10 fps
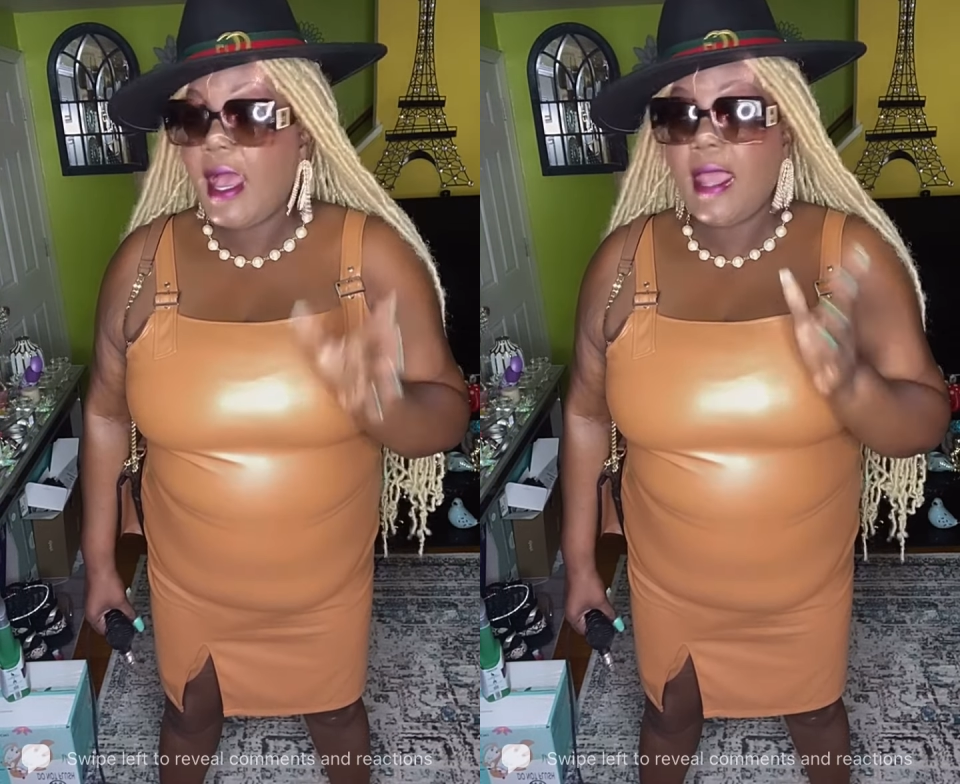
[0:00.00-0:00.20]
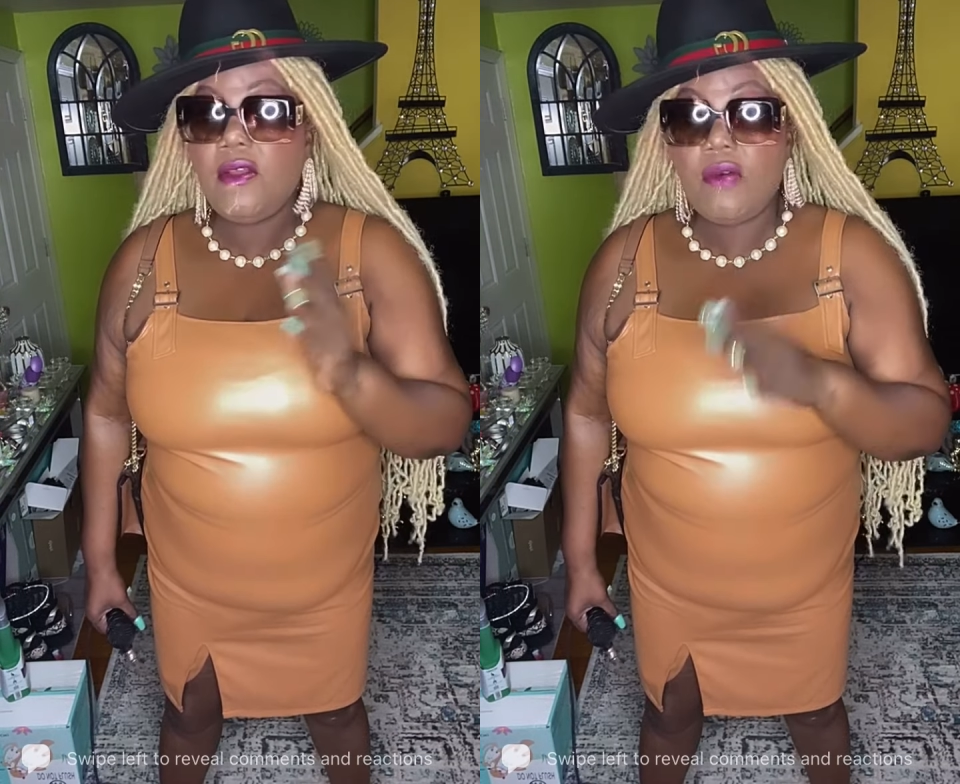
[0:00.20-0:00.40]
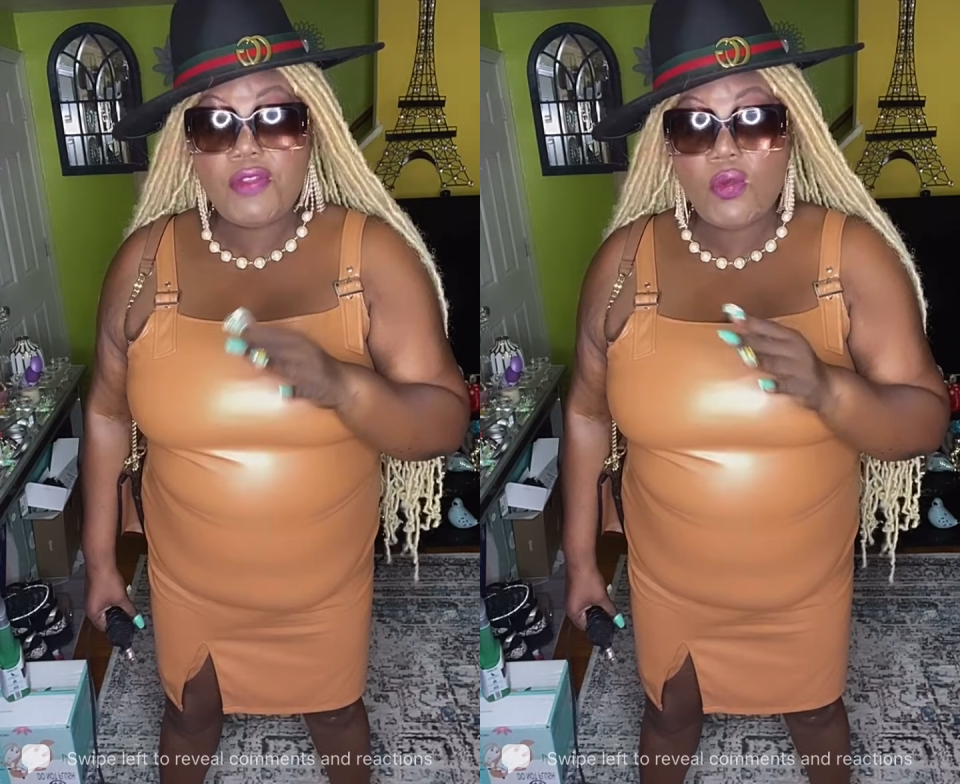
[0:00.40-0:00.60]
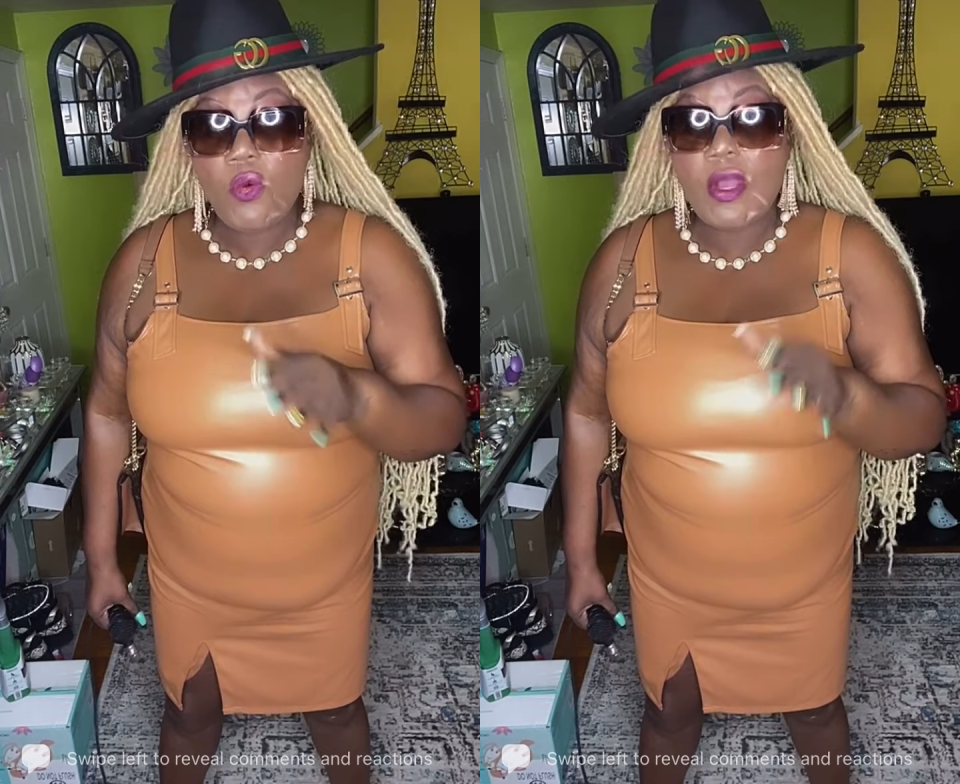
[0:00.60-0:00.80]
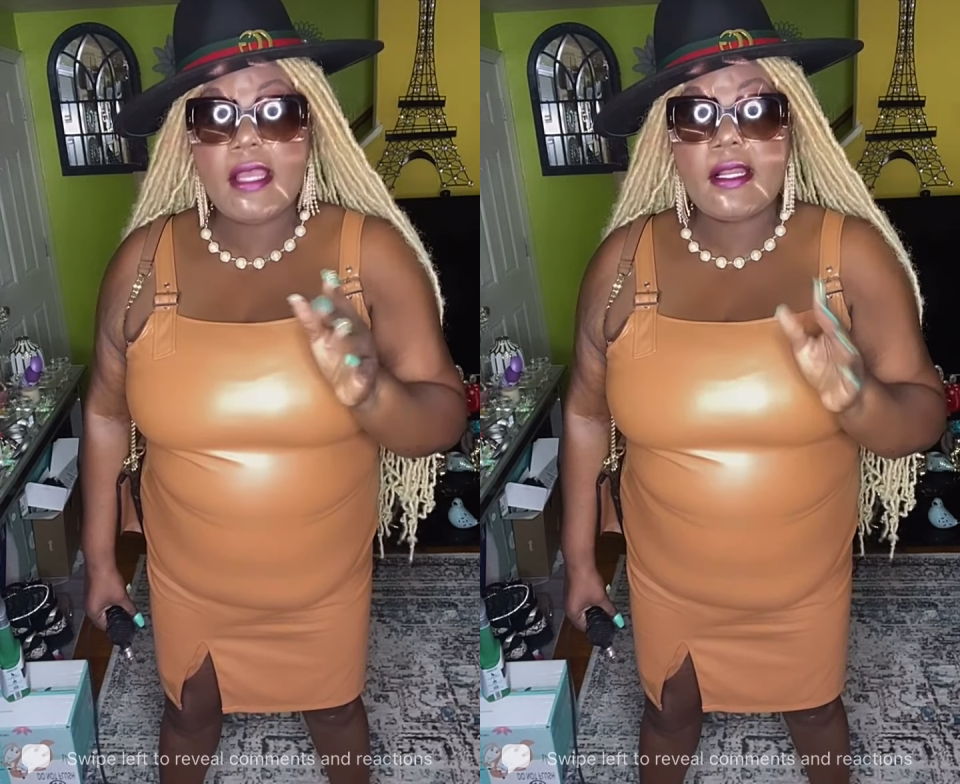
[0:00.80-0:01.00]
I don't have to
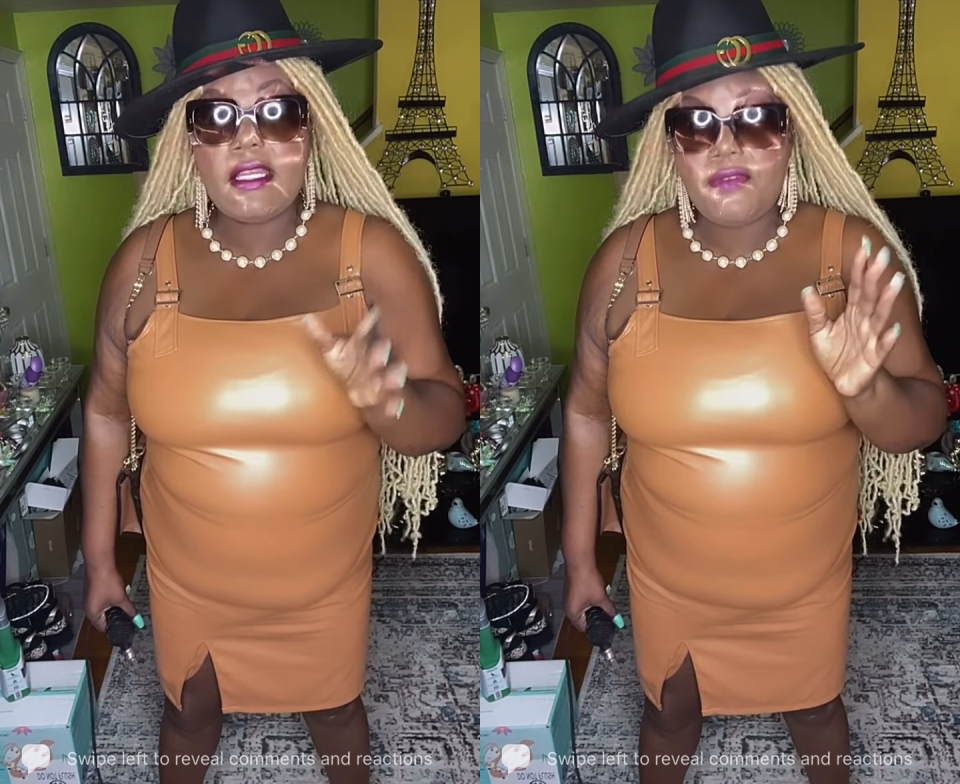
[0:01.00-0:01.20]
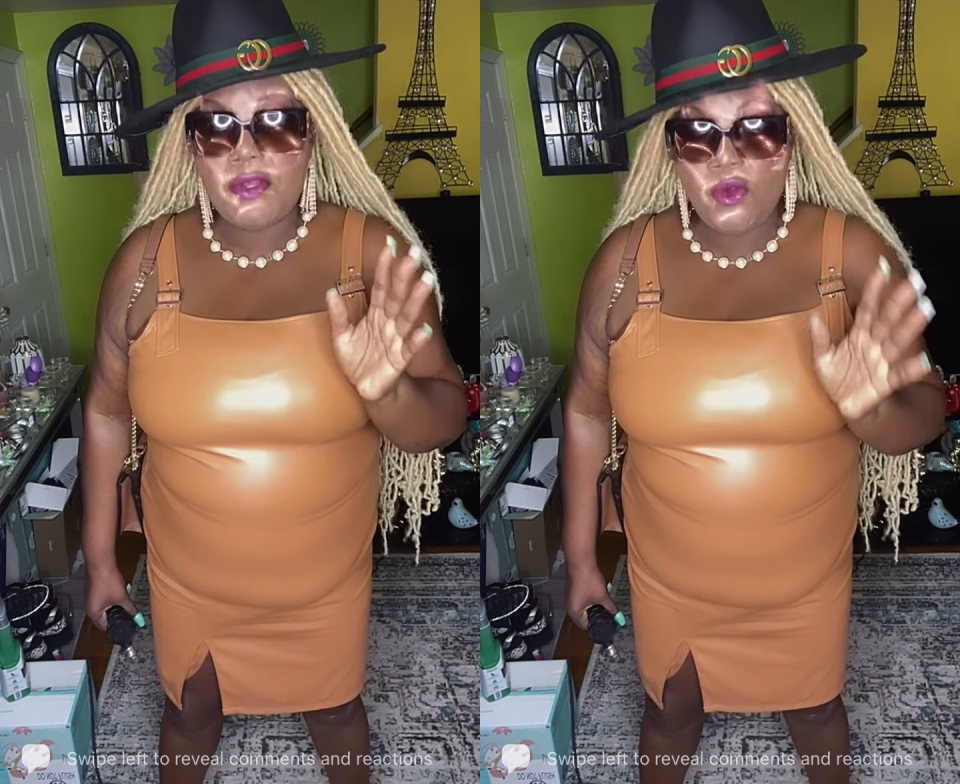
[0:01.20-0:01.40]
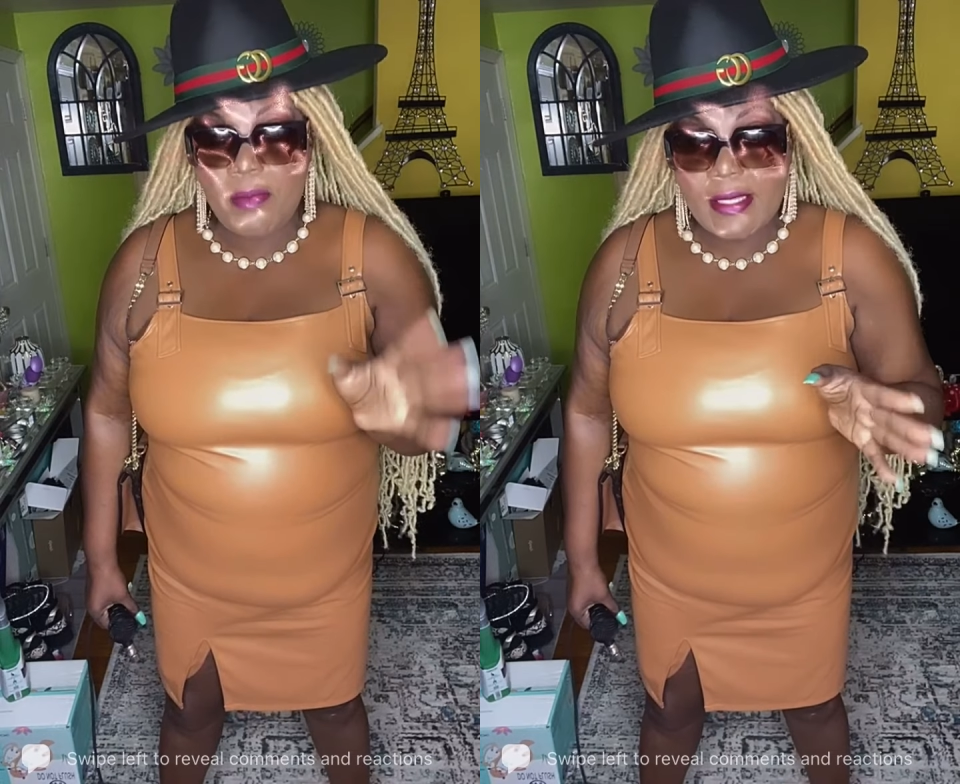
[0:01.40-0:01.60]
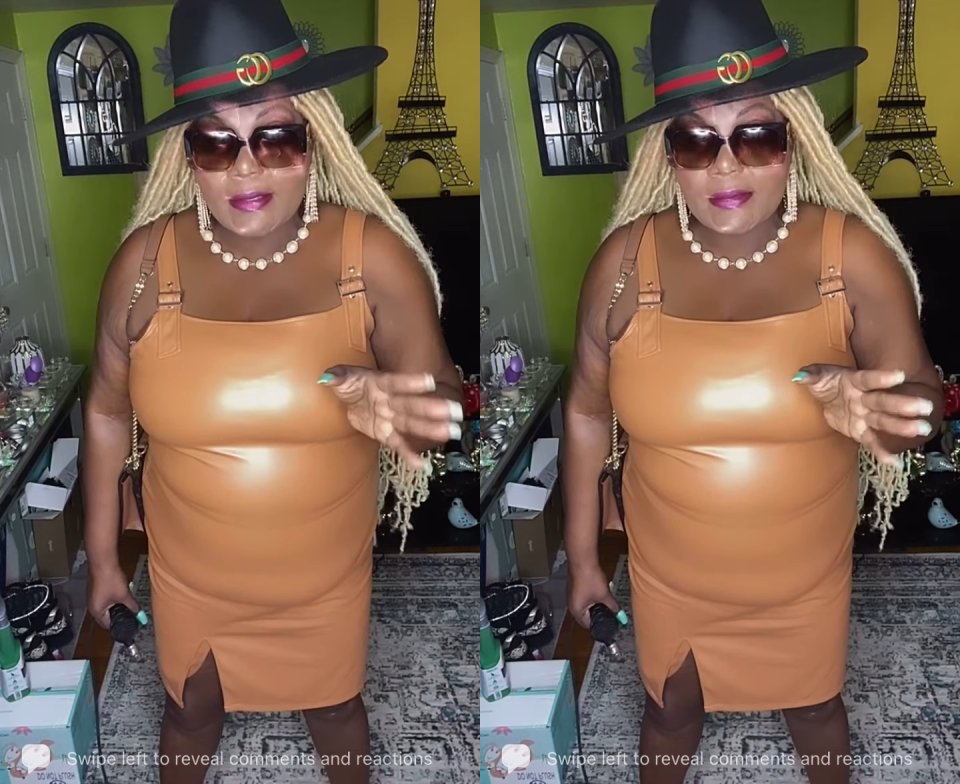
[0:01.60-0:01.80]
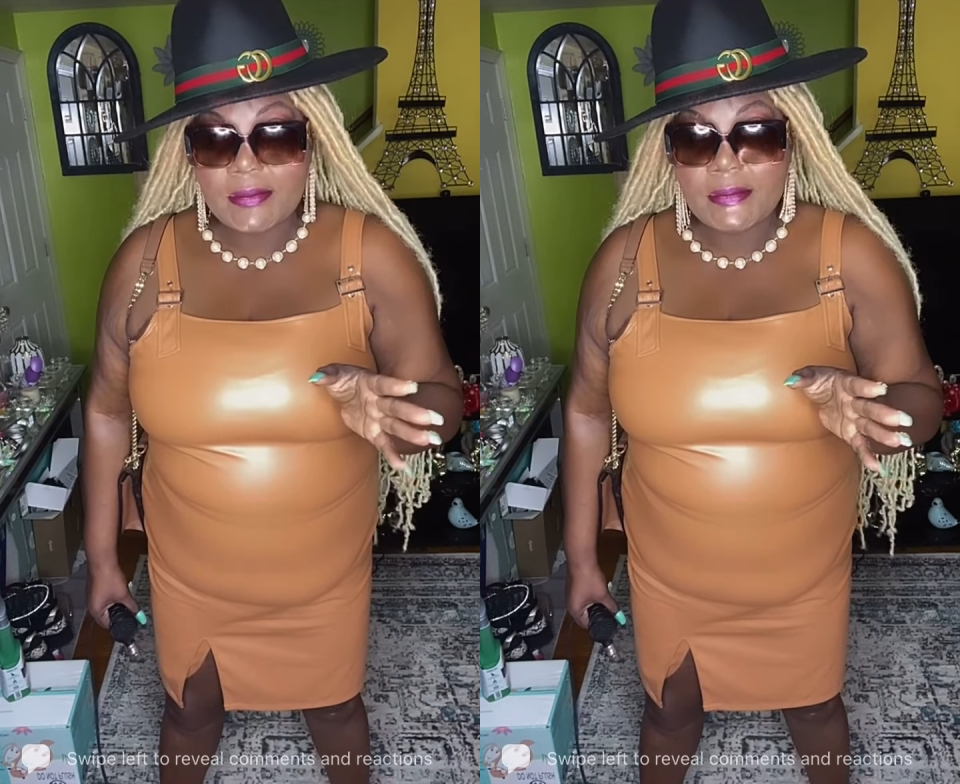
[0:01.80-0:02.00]
cook and clean for no
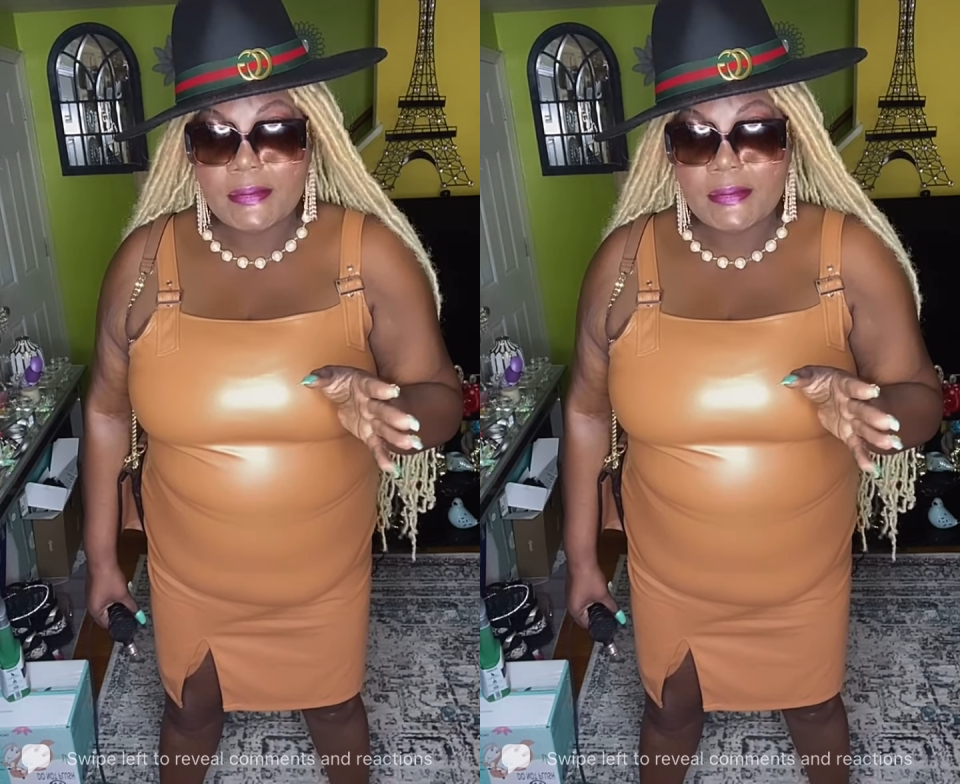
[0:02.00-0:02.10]
man.